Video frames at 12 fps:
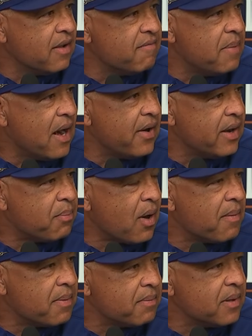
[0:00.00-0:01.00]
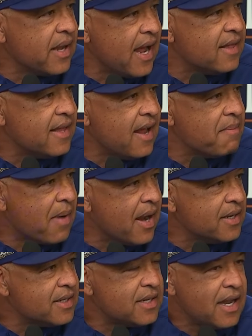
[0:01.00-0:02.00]
And if Barry probably had that
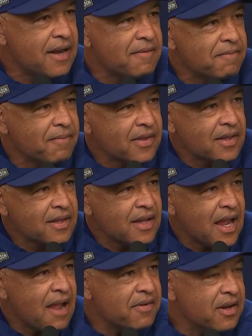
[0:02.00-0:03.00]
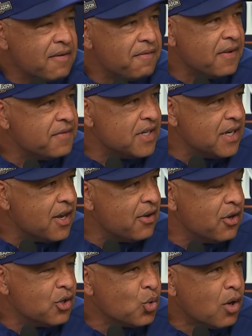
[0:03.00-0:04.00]
mindset, having a
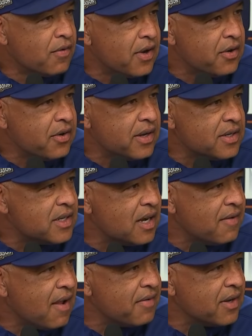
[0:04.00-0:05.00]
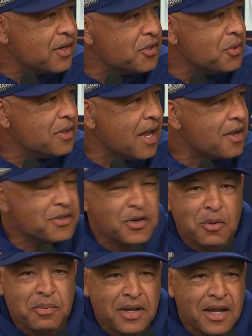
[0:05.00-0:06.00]
1,500, 1,200 instead of having a
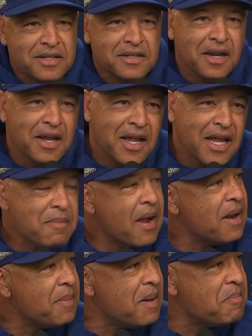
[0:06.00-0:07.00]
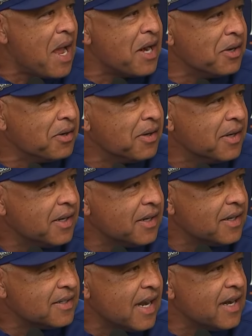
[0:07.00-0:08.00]
2,000 OPS, he might have been better,
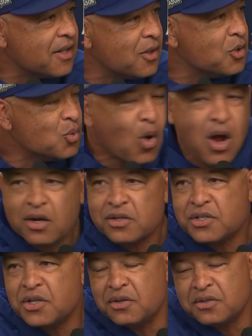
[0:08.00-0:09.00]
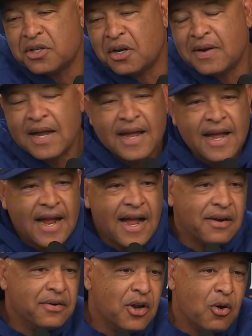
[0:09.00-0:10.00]
because that includes walks too. So
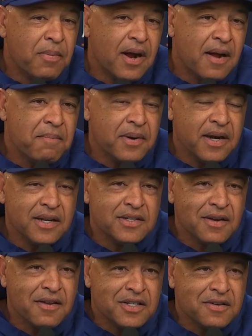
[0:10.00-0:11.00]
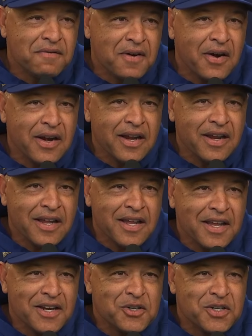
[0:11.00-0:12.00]
I don't know, Bob, but it's a very
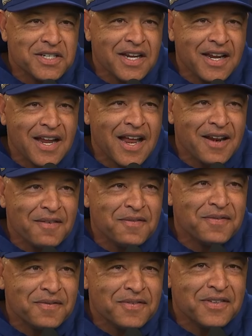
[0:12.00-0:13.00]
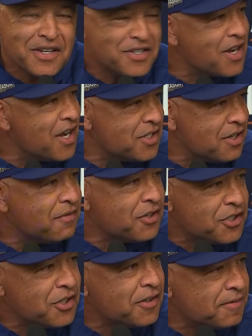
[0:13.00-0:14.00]
interesting kind of discussion
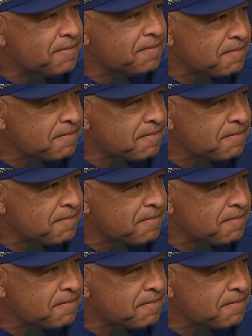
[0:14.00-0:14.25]
for sure.